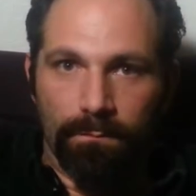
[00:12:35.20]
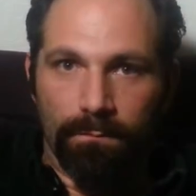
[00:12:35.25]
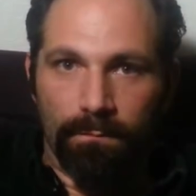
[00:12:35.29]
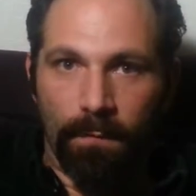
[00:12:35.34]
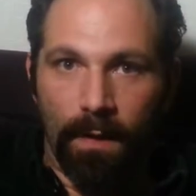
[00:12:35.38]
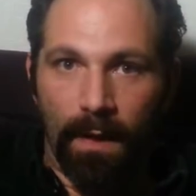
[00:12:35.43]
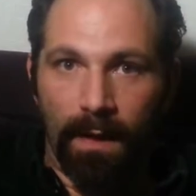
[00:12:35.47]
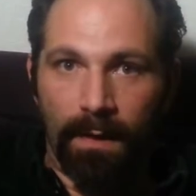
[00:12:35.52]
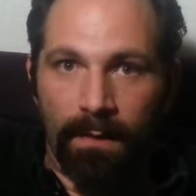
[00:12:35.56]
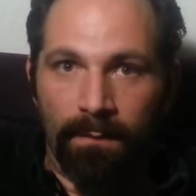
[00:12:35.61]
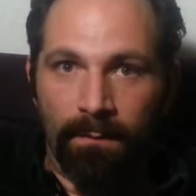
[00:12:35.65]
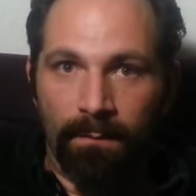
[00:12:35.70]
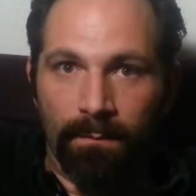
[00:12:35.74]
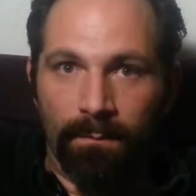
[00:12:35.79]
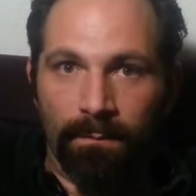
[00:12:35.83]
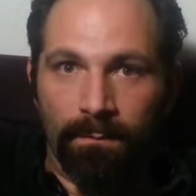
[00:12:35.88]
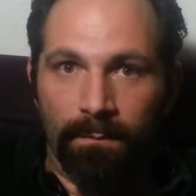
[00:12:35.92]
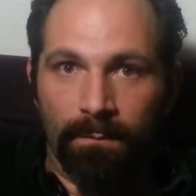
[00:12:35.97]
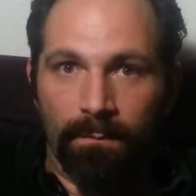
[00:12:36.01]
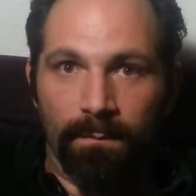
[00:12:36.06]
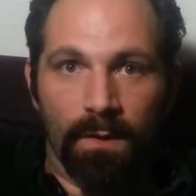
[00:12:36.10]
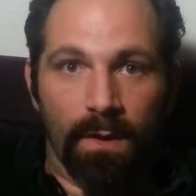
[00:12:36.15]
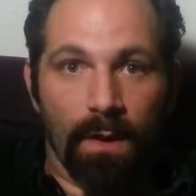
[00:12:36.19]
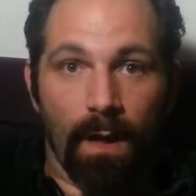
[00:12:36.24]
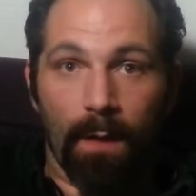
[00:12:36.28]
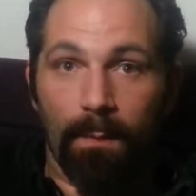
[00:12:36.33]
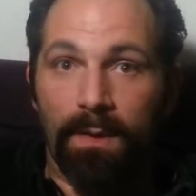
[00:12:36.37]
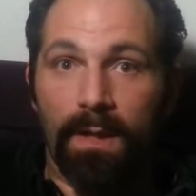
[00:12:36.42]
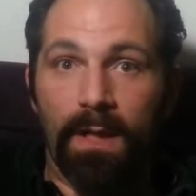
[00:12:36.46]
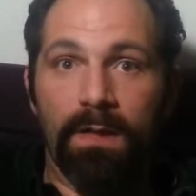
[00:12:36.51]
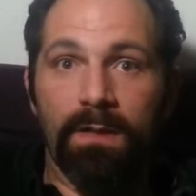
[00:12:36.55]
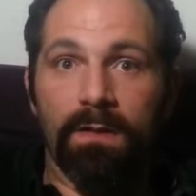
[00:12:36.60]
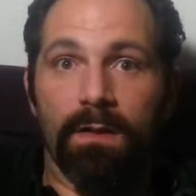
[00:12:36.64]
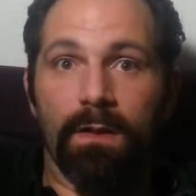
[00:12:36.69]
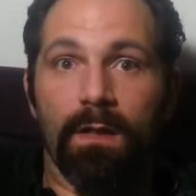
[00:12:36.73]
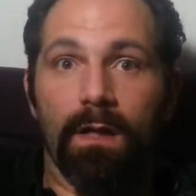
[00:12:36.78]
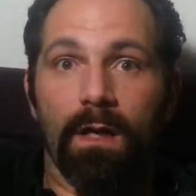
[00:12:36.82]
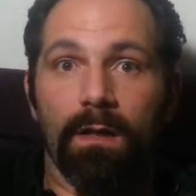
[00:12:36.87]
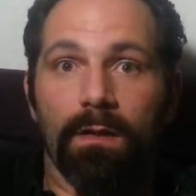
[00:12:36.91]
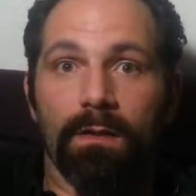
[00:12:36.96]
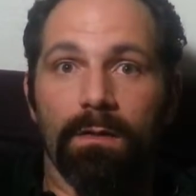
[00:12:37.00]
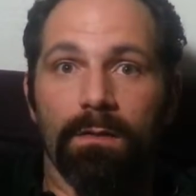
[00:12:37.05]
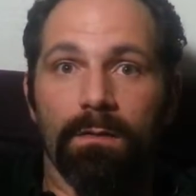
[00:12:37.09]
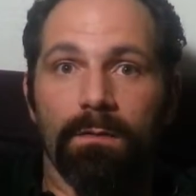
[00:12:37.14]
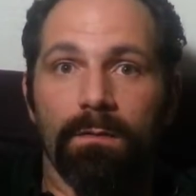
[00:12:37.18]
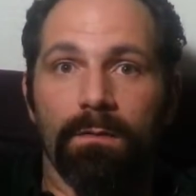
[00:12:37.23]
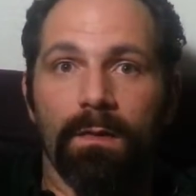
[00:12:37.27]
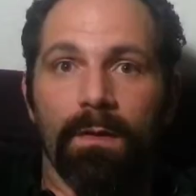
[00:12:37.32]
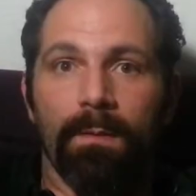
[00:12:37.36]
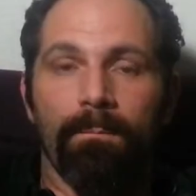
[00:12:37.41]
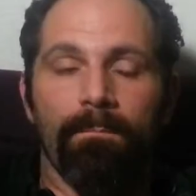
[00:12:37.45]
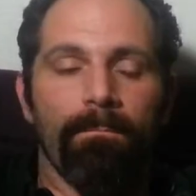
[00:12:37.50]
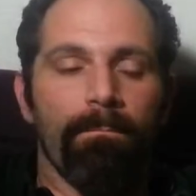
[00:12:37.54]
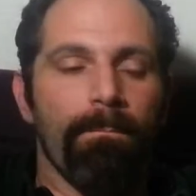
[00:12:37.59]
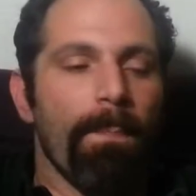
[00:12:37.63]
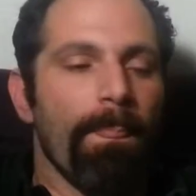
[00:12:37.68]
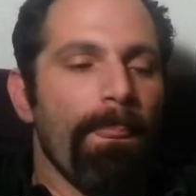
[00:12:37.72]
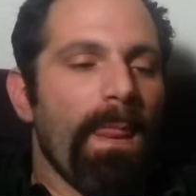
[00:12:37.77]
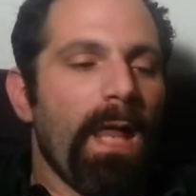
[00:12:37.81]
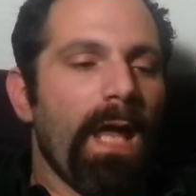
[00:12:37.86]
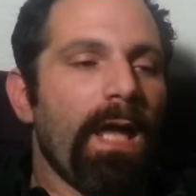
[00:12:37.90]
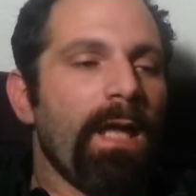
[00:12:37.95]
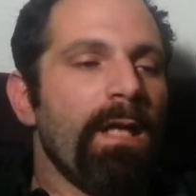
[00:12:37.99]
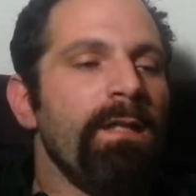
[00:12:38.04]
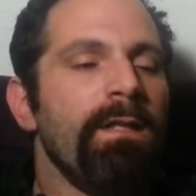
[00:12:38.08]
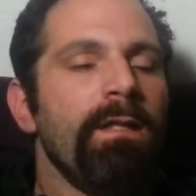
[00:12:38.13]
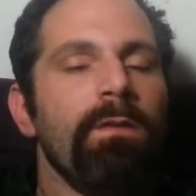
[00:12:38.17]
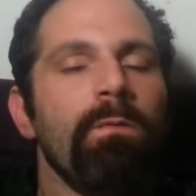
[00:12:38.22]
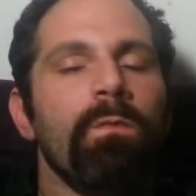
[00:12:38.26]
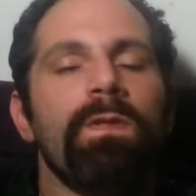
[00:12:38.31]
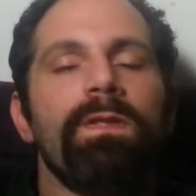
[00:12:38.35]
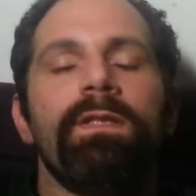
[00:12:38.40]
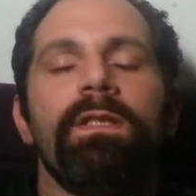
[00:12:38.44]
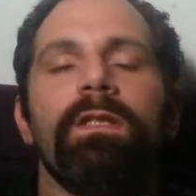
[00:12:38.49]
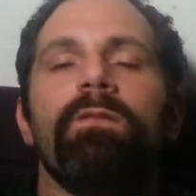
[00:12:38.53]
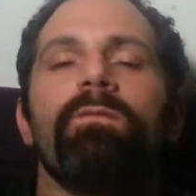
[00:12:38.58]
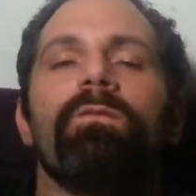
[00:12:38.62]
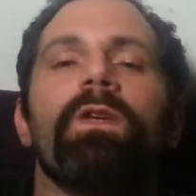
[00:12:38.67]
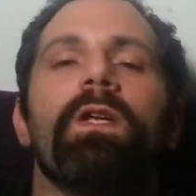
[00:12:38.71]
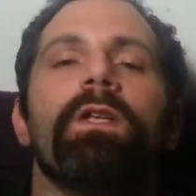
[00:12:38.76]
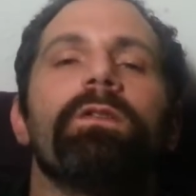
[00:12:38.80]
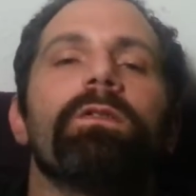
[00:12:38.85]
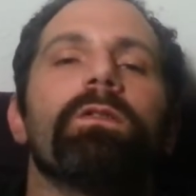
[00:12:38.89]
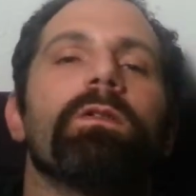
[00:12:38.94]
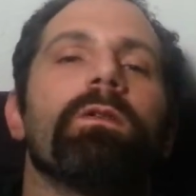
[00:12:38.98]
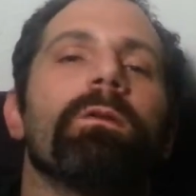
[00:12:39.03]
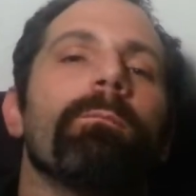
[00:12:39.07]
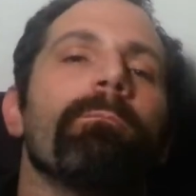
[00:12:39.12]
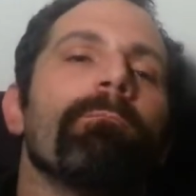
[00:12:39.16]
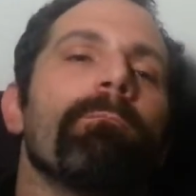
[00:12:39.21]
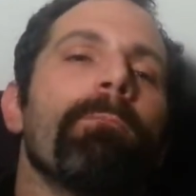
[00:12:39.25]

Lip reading: Right? It's a combination lock. And he was the inventor